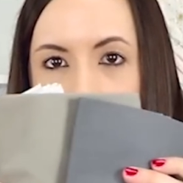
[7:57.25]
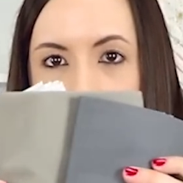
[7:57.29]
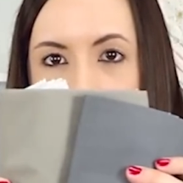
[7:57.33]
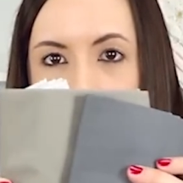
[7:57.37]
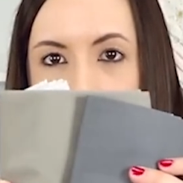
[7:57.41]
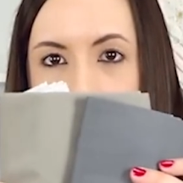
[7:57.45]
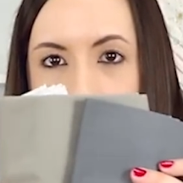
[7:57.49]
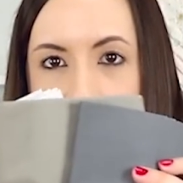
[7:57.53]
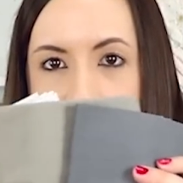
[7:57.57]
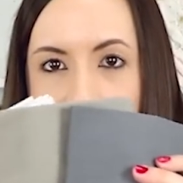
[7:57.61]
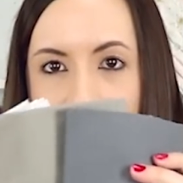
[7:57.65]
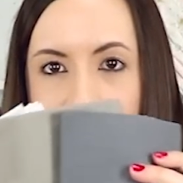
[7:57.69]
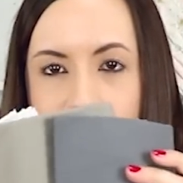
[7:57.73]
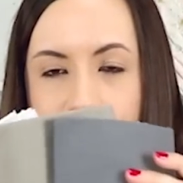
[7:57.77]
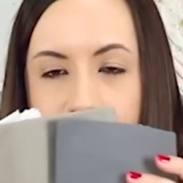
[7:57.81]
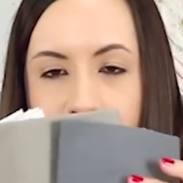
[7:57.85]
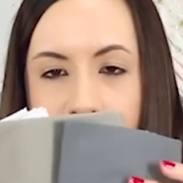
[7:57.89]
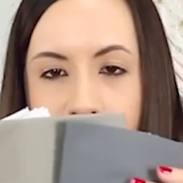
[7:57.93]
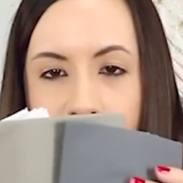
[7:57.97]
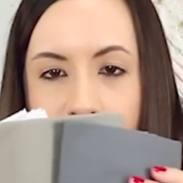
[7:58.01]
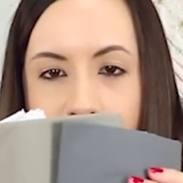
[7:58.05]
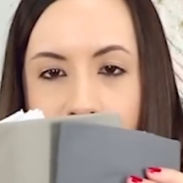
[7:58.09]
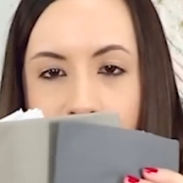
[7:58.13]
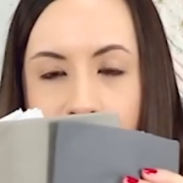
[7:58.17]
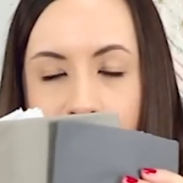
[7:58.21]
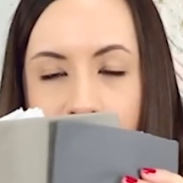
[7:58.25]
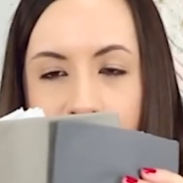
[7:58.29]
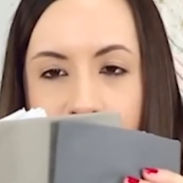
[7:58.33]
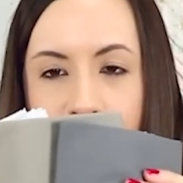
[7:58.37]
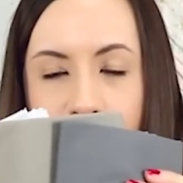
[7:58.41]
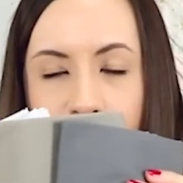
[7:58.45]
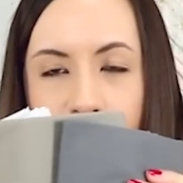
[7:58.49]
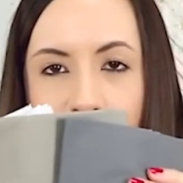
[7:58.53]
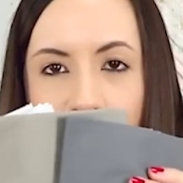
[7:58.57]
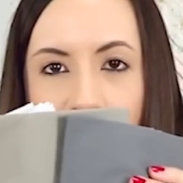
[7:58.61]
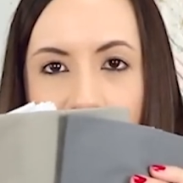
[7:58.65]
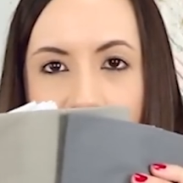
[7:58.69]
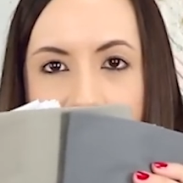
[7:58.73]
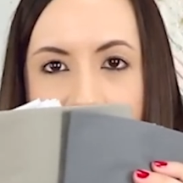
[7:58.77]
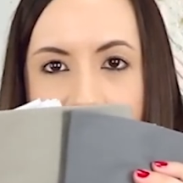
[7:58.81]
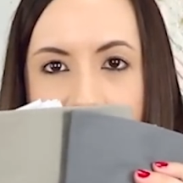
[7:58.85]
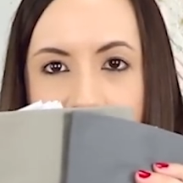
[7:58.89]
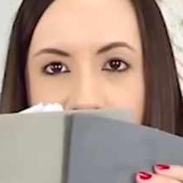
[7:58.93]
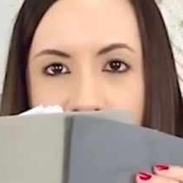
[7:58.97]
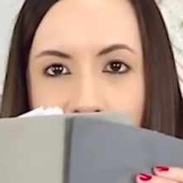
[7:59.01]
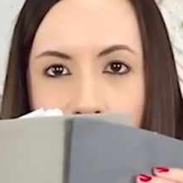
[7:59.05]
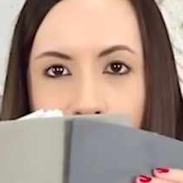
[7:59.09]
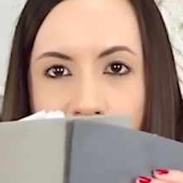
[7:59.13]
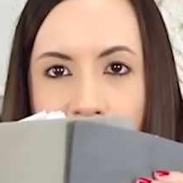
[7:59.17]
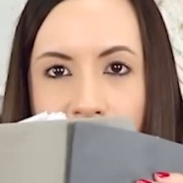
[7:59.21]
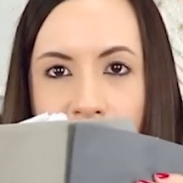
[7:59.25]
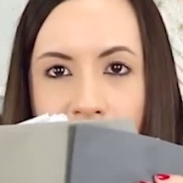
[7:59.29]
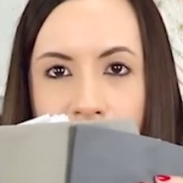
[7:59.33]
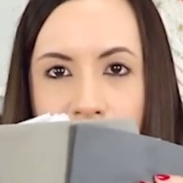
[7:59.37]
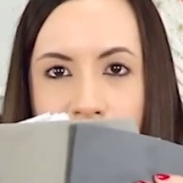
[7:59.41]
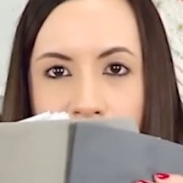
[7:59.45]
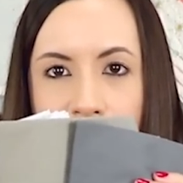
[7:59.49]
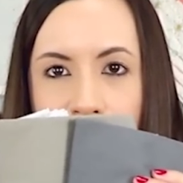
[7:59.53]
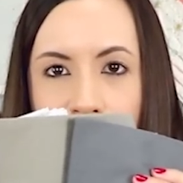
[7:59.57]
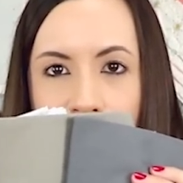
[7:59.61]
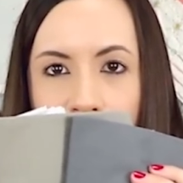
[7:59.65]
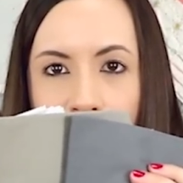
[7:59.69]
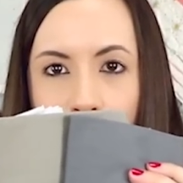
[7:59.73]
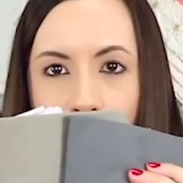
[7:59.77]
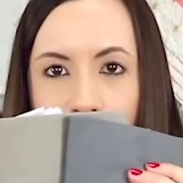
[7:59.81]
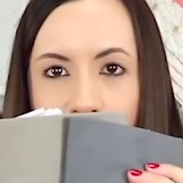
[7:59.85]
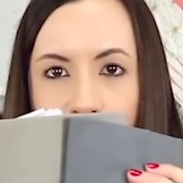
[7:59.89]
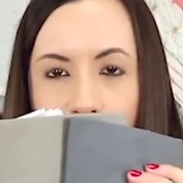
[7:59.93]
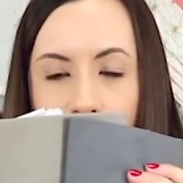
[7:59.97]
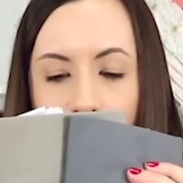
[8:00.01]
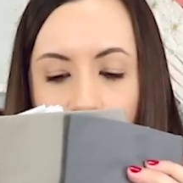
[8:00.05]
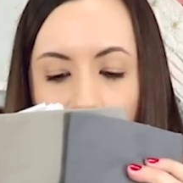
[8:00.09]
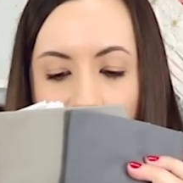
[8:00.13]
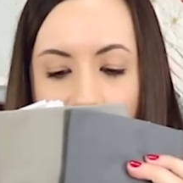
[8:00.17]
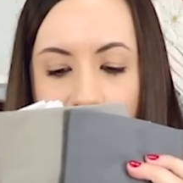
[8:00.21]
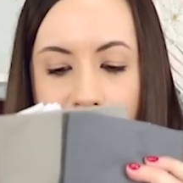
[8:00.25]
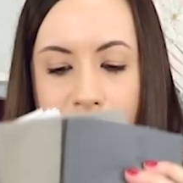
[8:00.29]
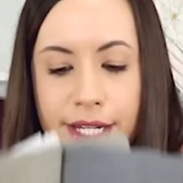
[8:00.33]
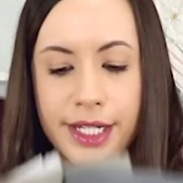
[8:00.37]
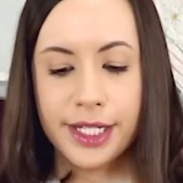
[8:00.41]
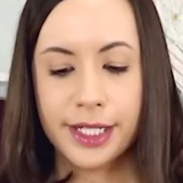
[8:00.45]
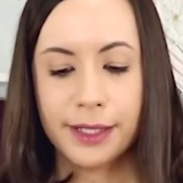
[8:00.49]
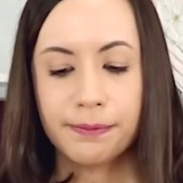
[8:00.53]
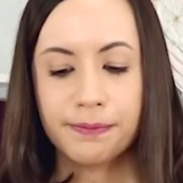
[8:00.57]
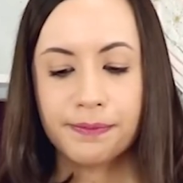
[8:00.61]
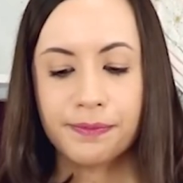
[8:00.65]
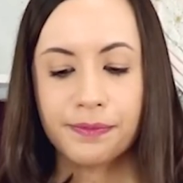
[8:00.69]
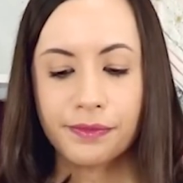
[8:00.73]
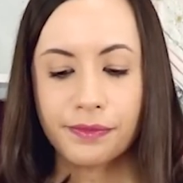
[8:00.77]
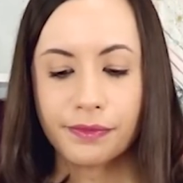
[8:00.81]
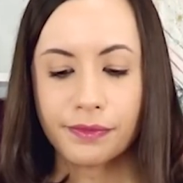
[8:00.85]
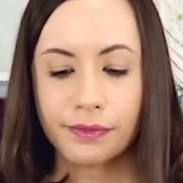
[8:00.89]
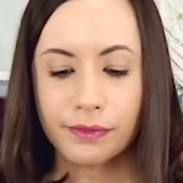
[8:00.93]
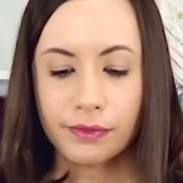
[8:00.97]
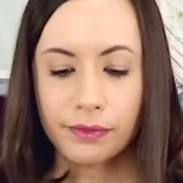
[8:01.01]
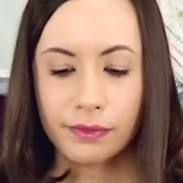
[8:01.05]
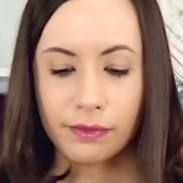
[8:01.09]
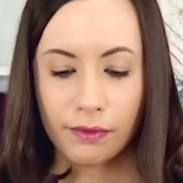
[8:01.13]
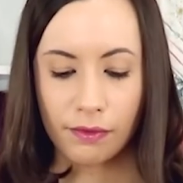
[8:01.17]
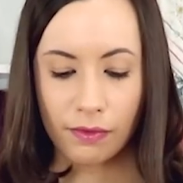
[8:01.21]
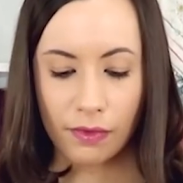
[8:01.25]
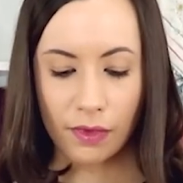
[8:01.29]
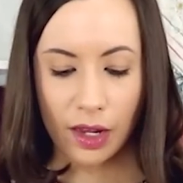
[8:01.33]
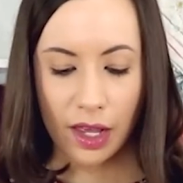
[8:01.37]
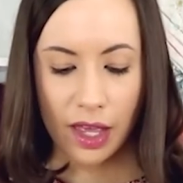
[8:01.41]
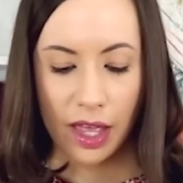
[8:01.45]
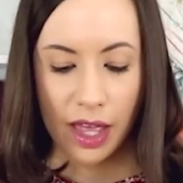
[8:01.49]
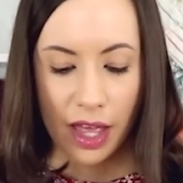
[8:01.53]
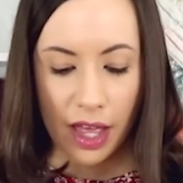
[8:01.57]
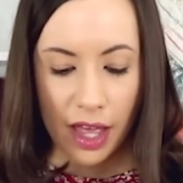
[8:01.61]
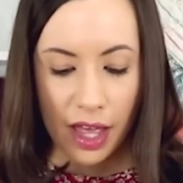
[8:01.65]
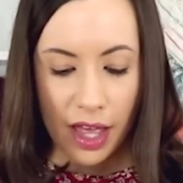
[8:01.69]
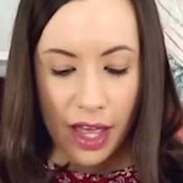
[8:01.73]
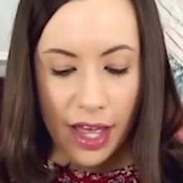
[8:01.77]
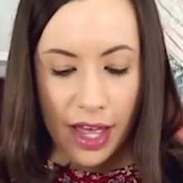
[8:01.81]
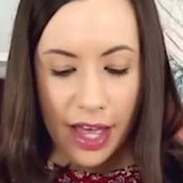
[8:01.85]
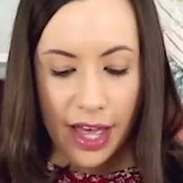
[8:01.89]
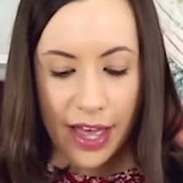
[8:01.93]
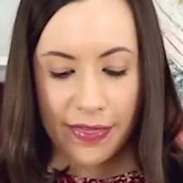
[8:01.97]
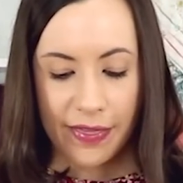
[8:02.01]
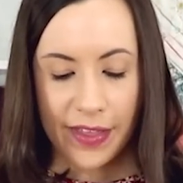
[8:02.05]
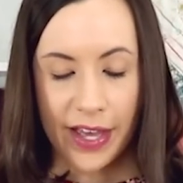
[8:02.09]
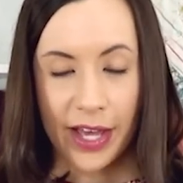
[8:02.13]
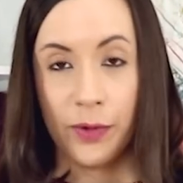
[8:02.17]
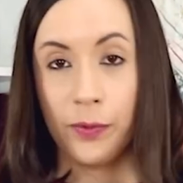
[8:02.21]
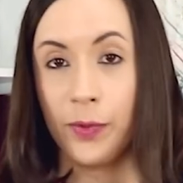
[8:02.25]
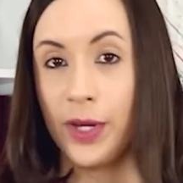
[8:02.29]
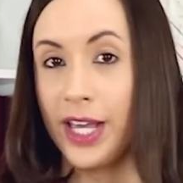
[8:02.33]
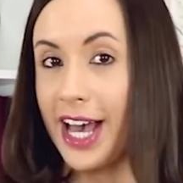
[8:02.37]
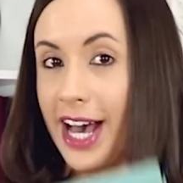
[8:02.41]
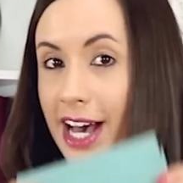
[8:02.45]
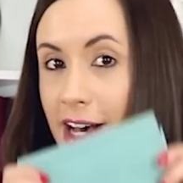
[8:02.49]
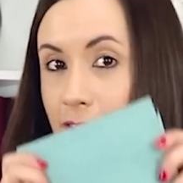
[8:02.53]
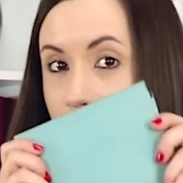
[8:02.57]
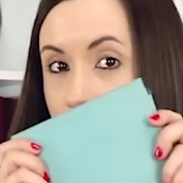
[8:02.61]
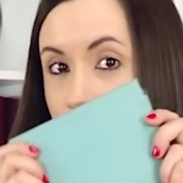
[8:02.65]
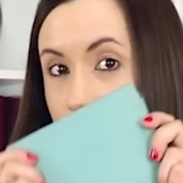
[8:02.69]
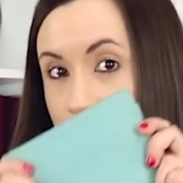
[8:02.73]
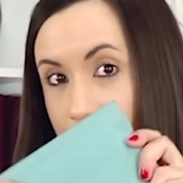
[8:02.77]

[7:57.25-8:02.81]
So you can see the nice gradient that we have here with the grays. And then we have our